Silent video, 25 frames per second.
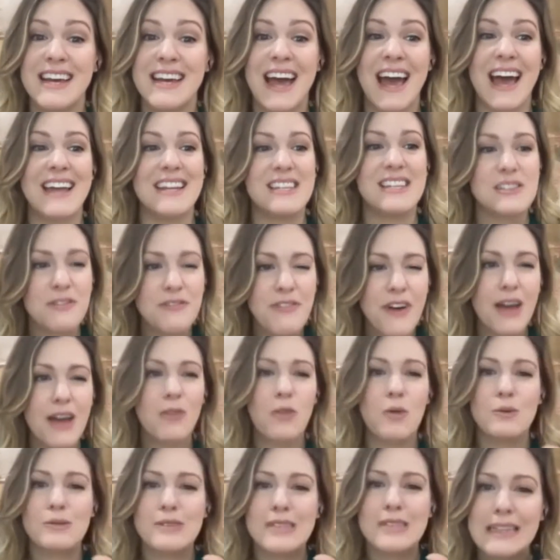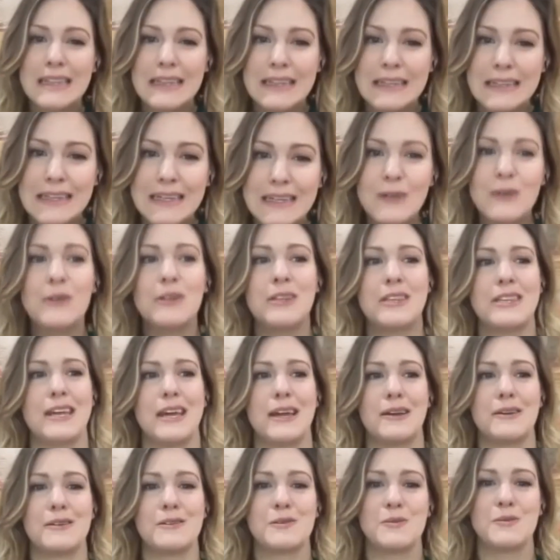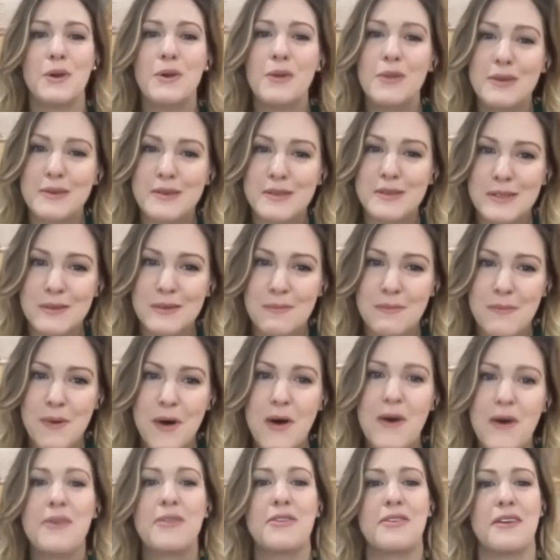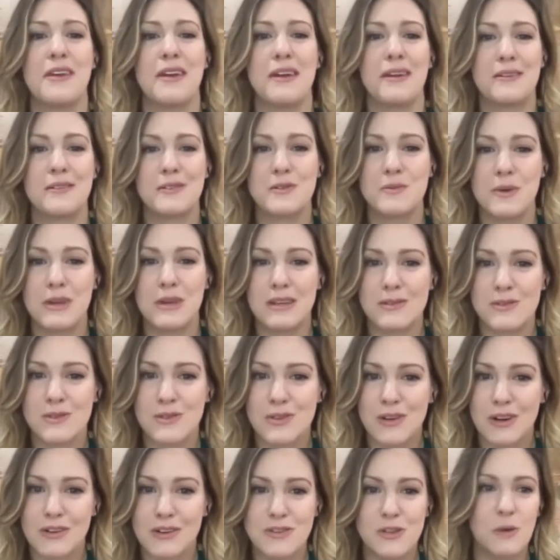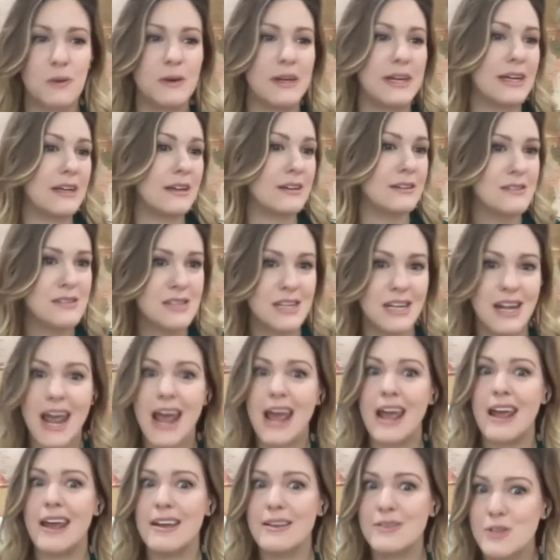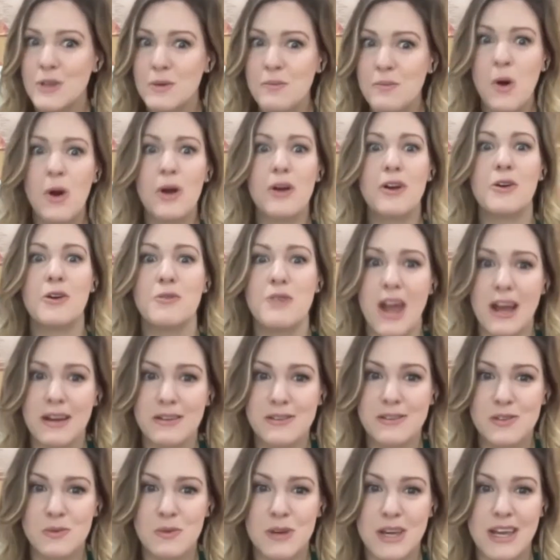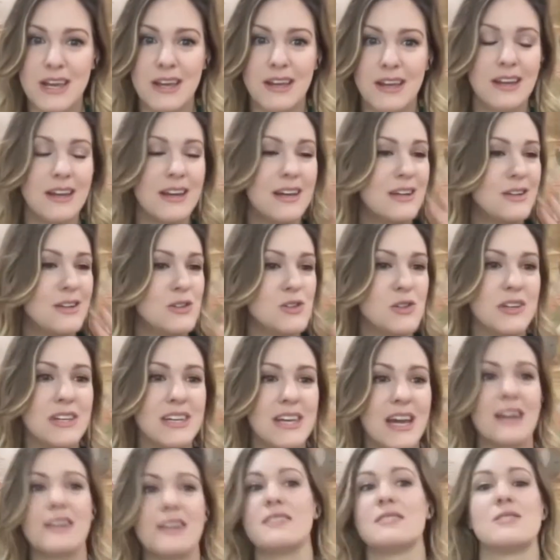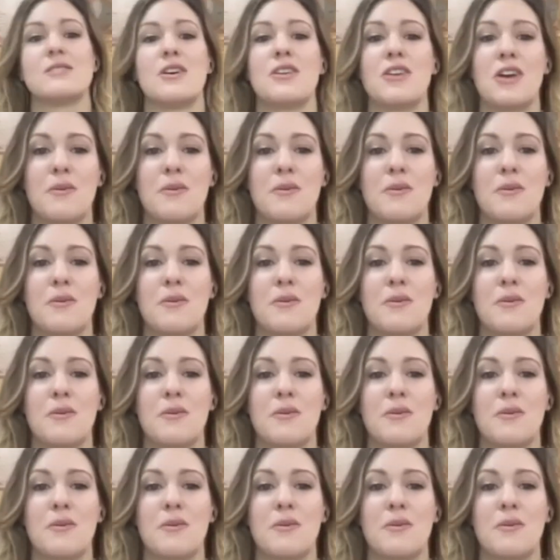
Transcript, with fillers: and to find those little things what are the small things we can start doing today tomorrow next week to get us on our